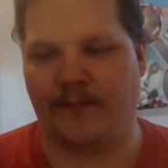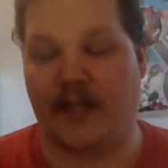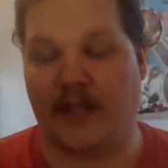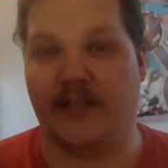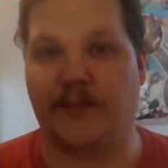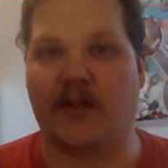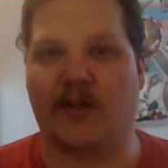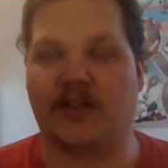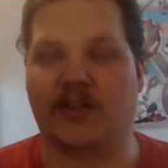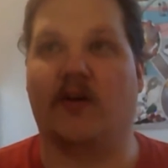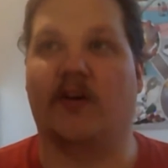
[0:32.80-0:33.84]
It is
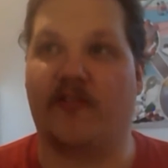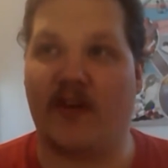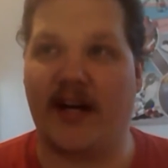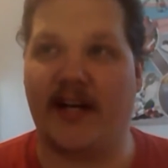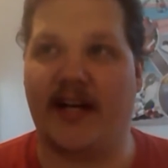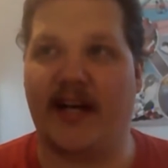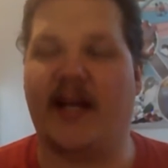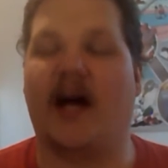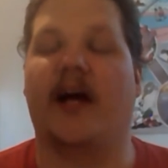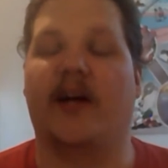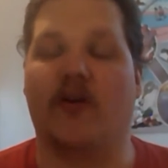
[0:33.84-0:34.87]
because on Friday
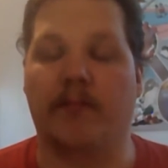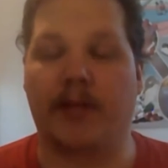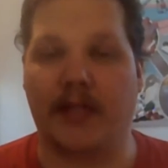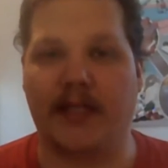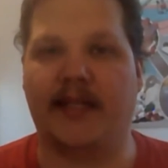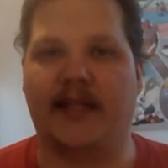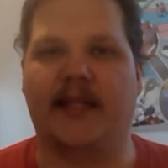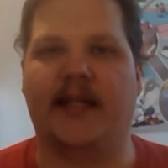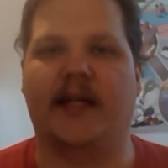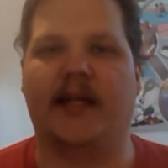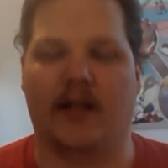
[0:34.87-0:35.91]
I
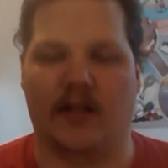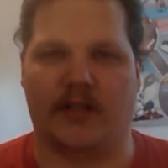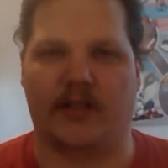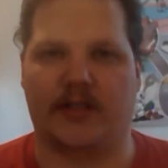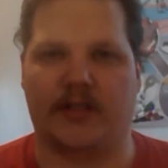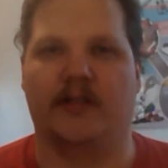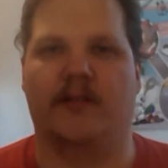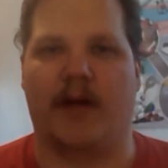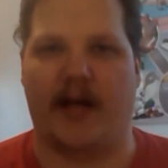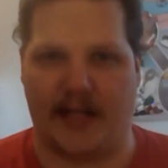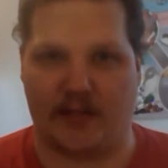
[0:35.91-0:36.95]
completely lost
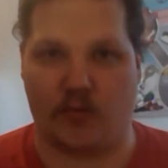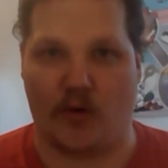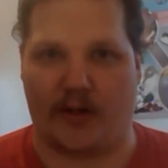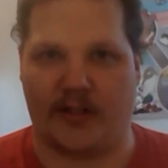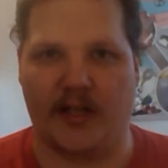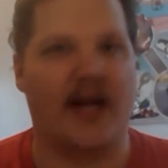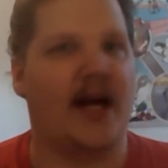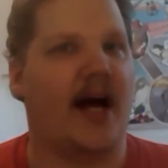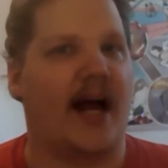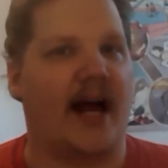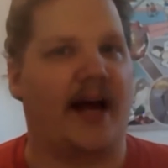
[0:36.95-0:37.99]
my network.
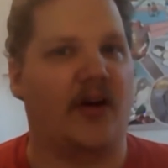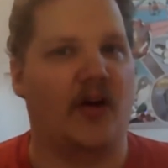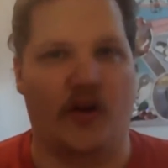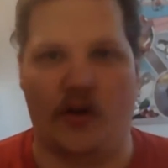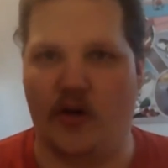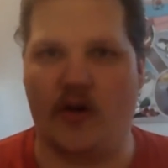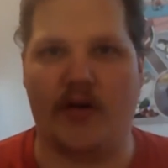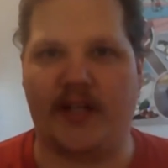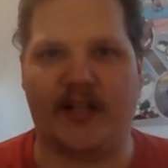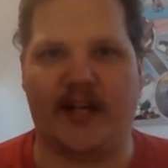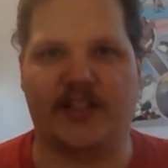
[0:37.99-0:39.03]
I had no
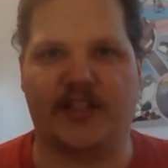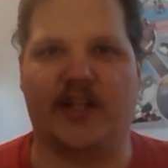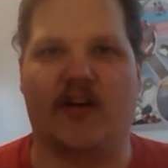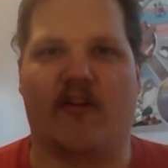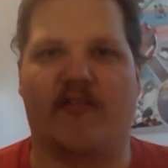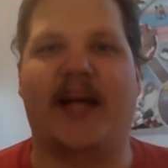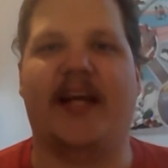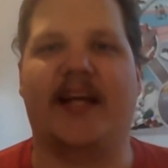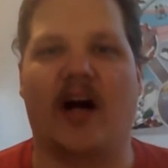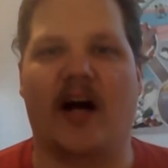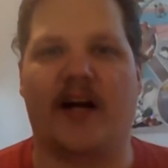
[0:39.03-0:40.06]
net connection of any
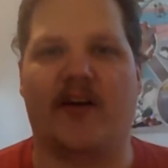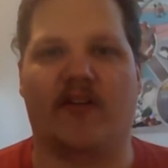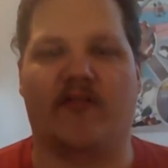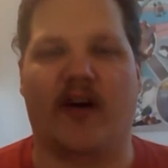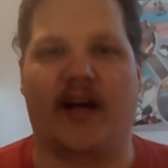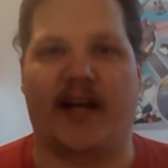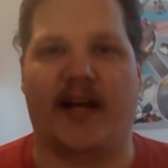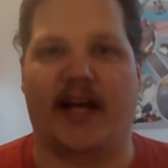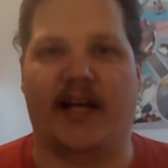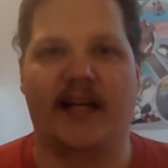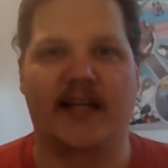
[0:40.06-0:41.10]
kind on
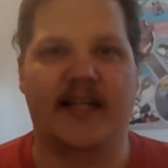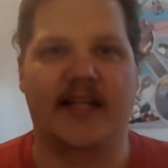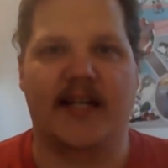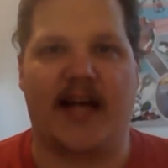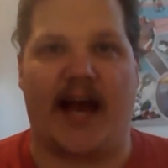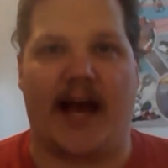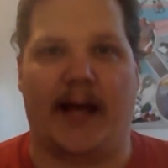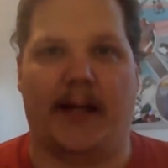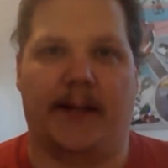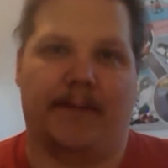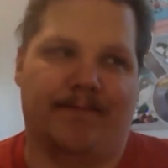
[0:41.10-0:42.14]
Friday,
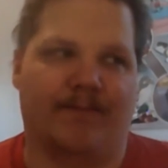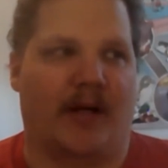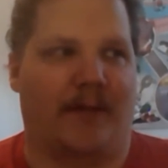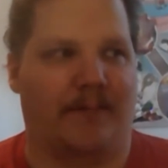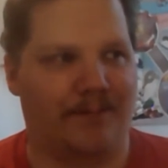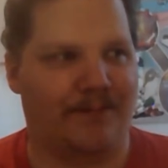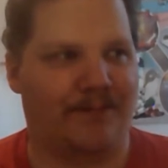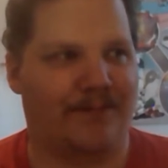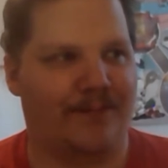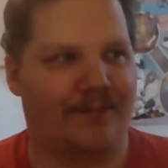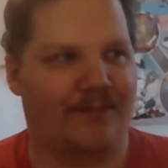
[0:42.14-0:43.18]
and well,
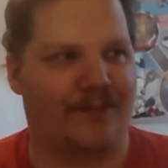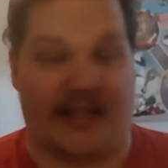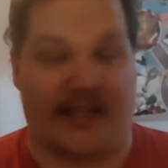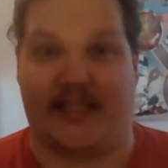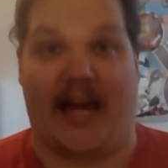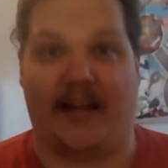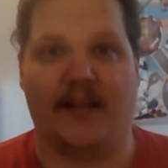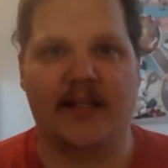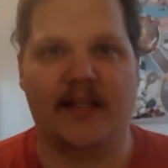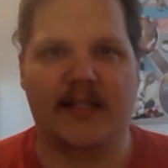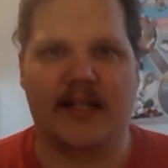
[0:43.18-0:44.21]
that's that.
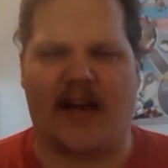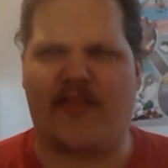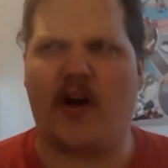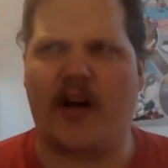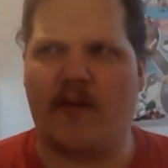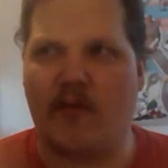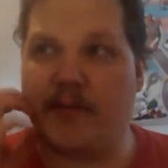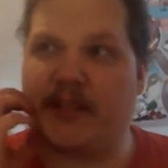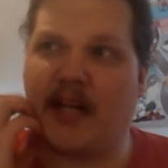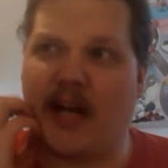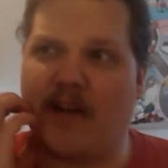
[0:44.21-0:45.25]
I thought it would be
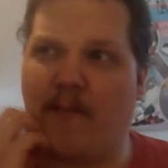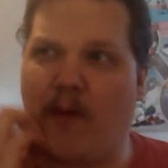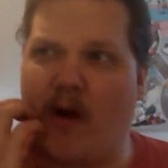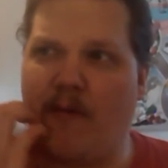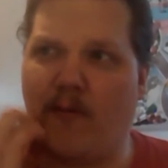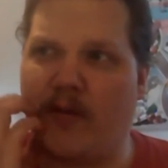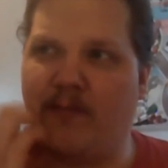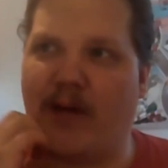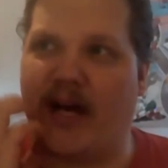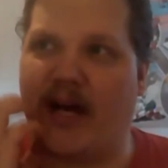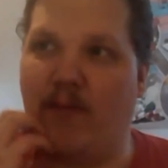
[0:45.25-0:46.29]
some kind of a problem with
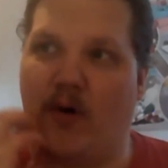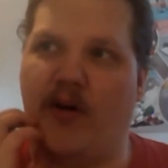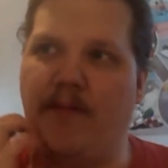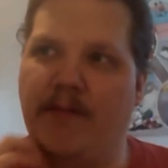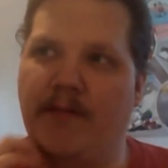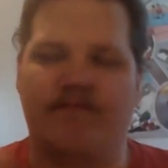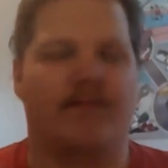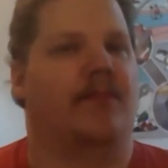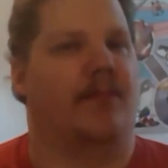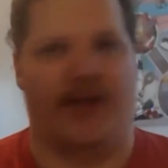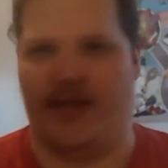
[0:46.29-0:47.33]
my modem.
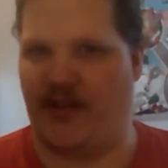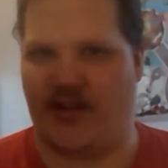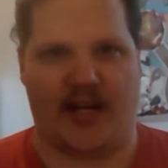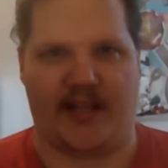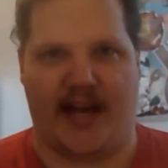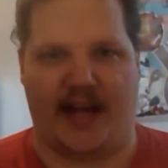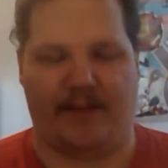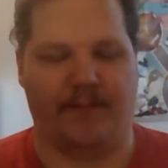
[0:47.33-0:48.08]
Nothing like that.